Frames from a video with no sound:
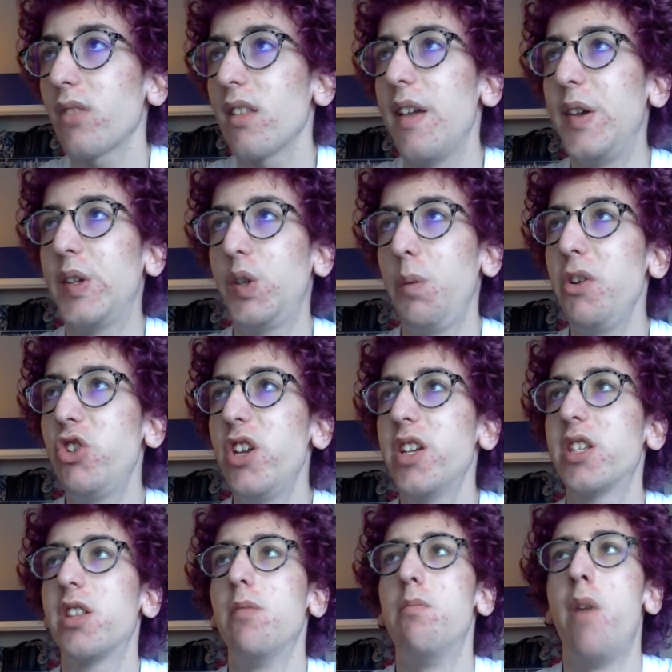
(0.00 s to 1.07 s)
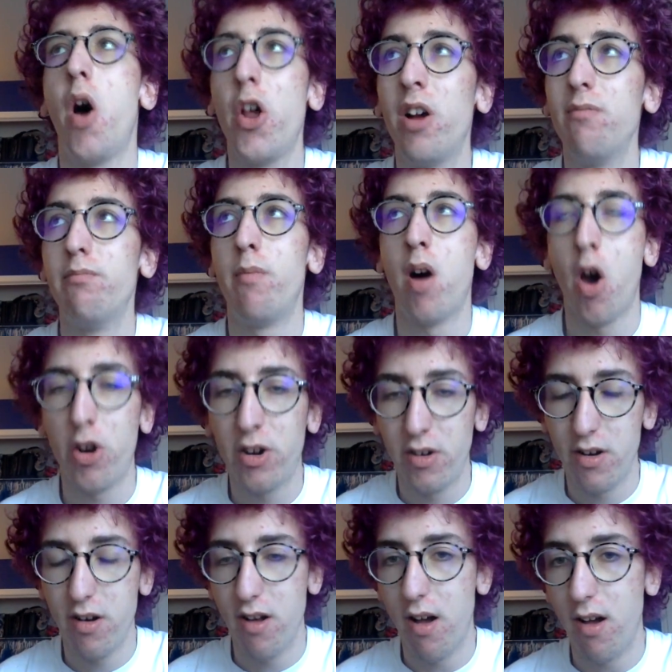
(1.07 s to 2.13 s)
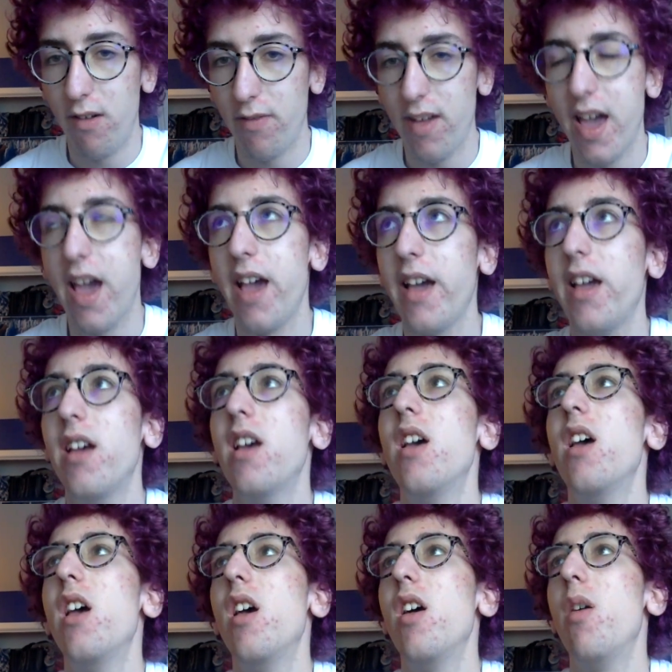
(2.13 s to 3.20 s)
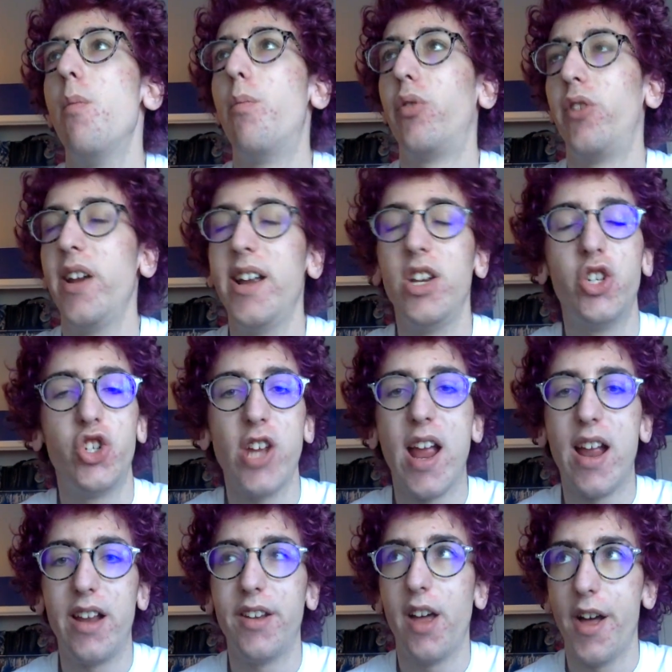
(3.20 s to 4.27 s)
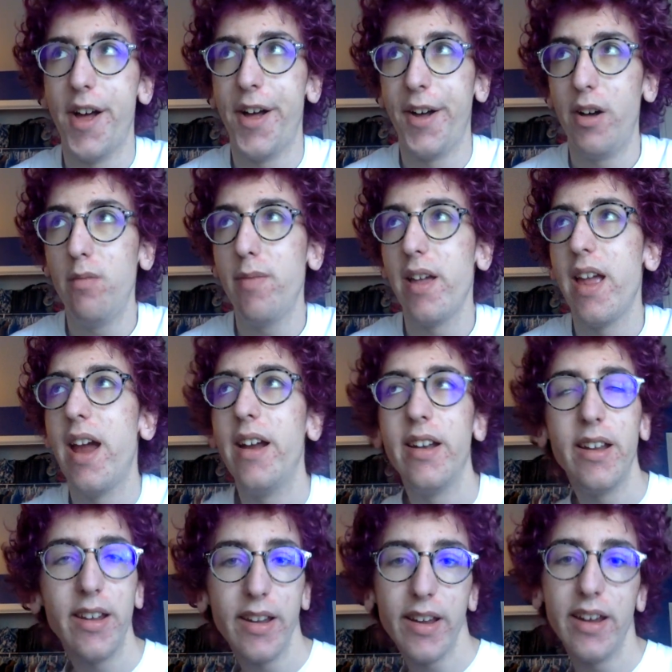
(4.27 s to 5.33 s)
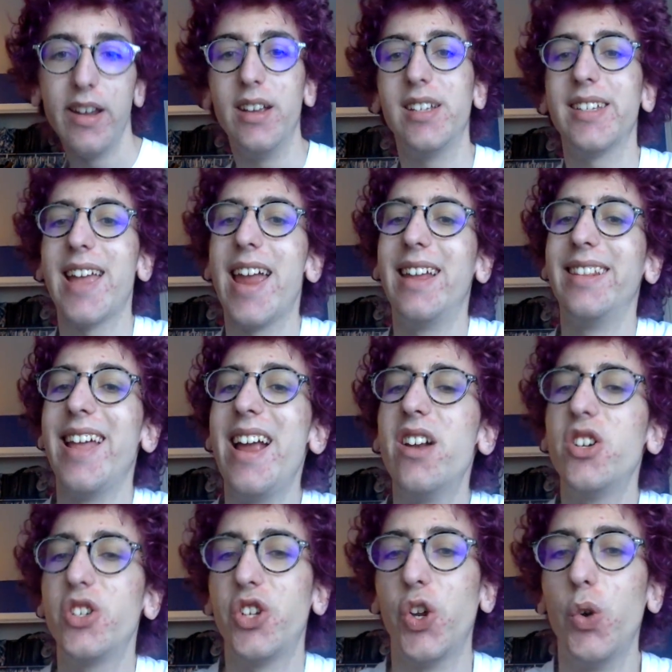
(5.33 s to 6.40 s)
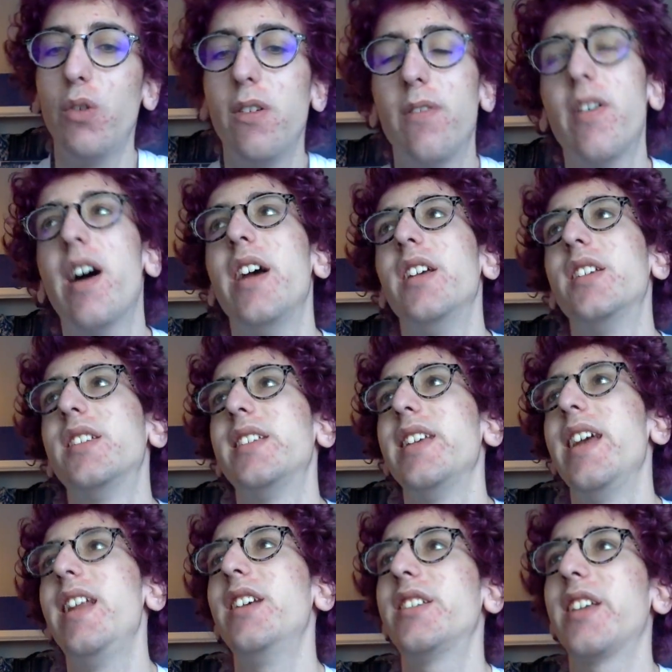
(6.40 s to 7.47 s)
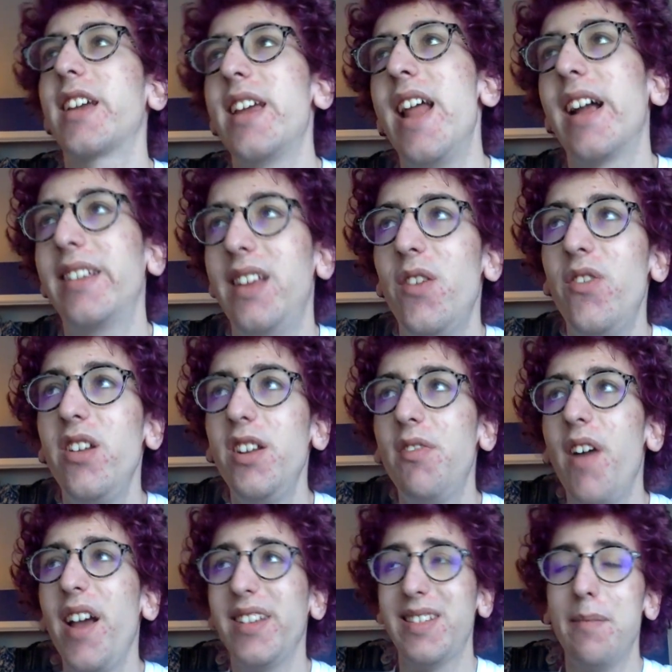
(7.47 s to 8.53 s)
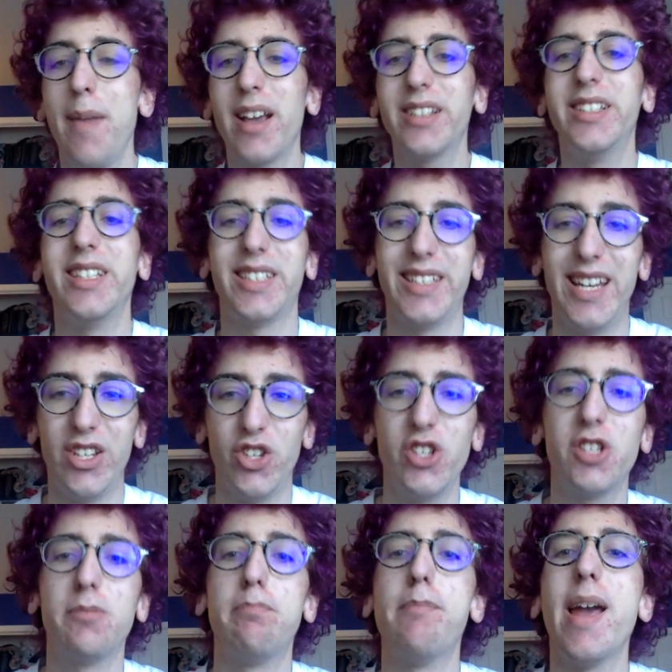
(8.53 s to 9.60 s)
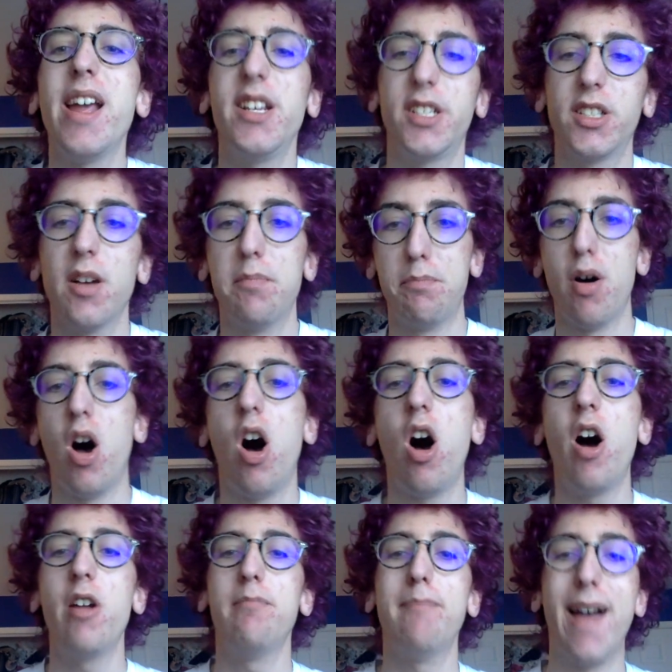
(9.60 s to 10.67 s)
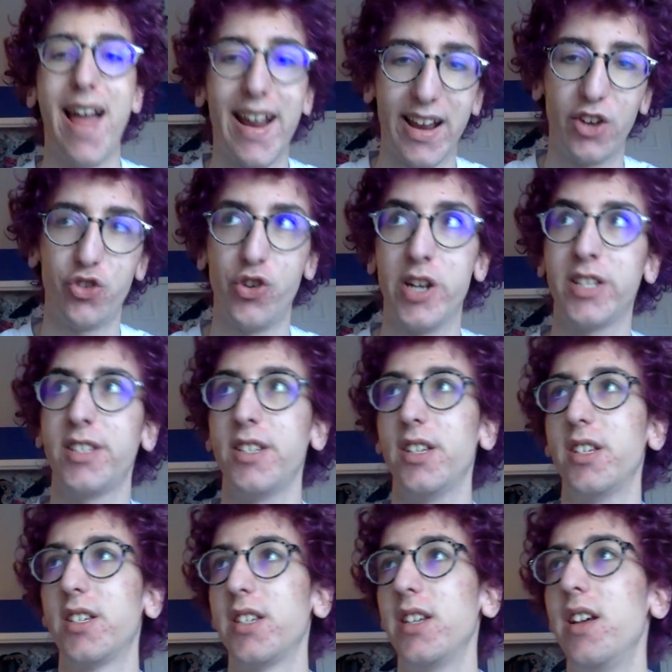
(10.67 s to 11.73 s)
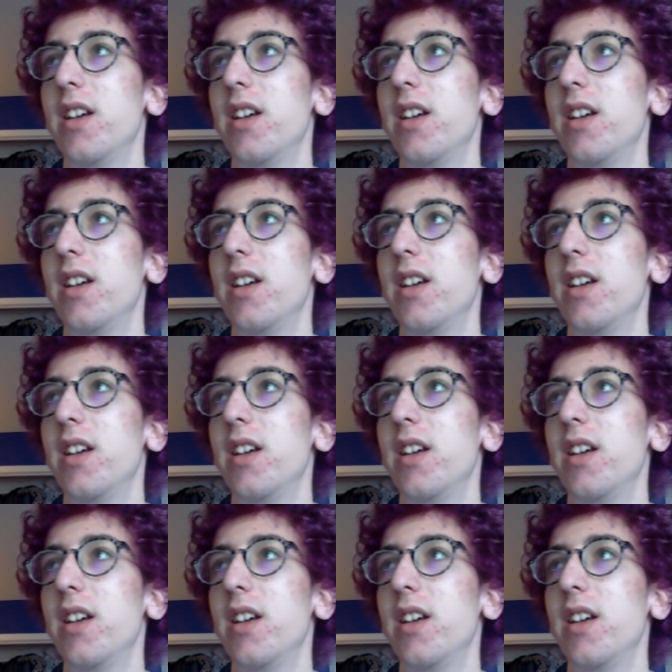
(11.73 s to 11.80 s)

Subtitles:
A switch is the modern of a bridge and a hub, and it is a layer 2 device. It is a connectivity device. It makes decisions based upon MAC addresses.